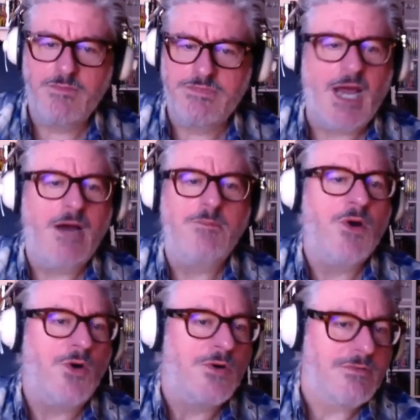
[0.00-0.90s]

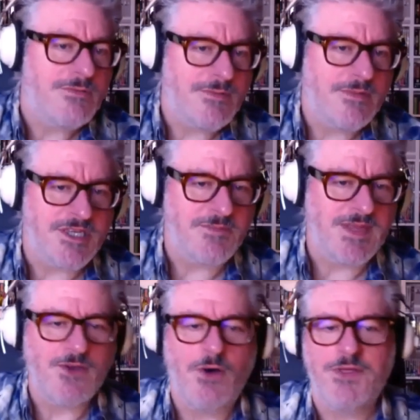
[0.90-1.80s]
Dartmoor,
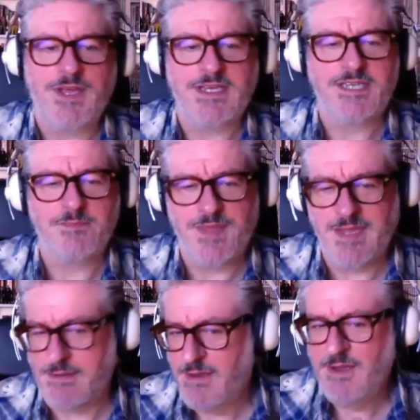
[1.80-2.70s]
something gothic, something